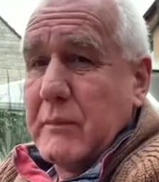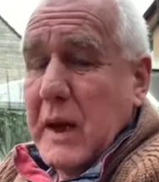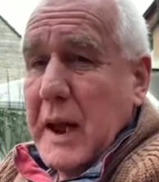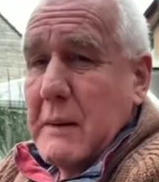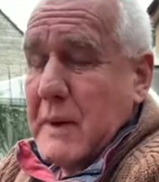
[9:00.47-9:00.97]

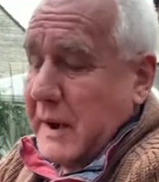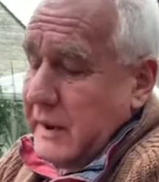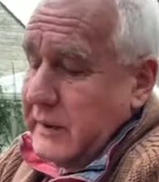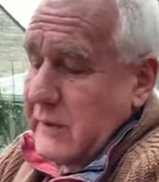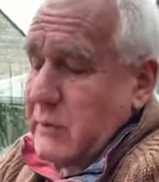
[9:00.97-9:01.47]
in our money,
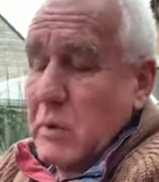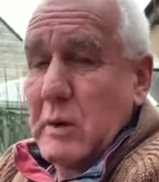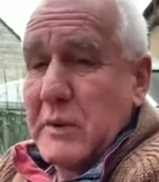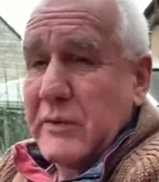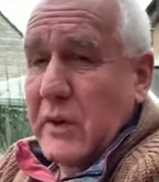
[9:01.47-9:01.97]
doesn't want
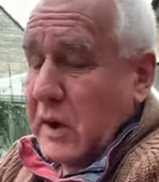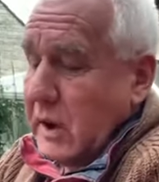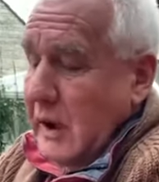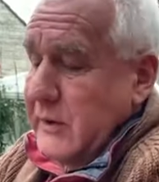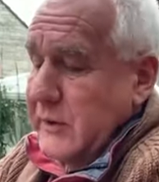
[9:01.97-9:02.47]
them in
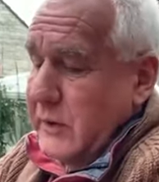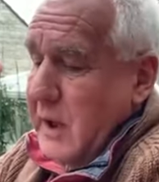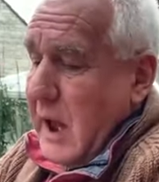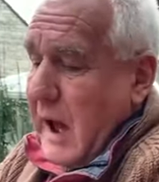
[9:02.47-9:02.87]
circulation,